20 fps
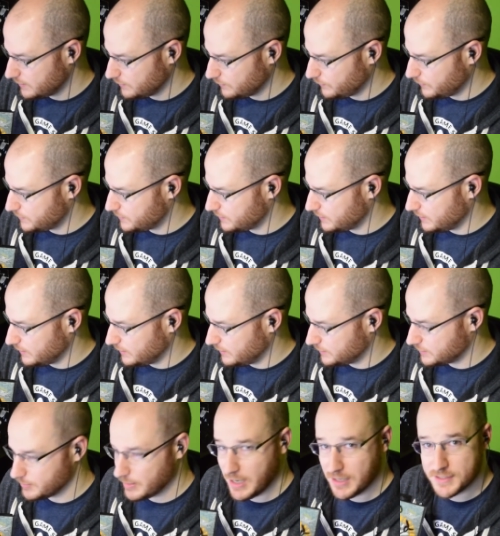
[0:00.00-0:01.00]
which
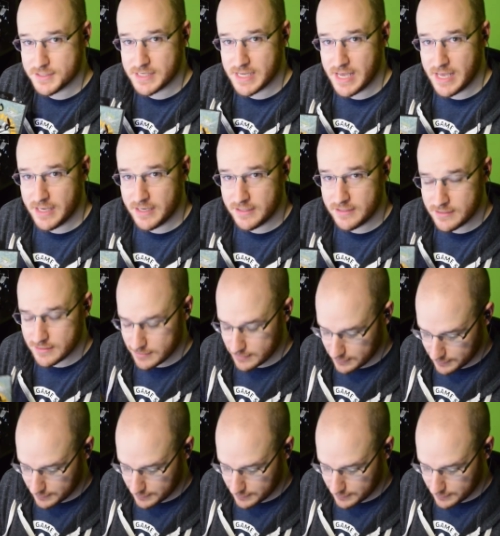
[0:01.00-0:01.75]
is about 10.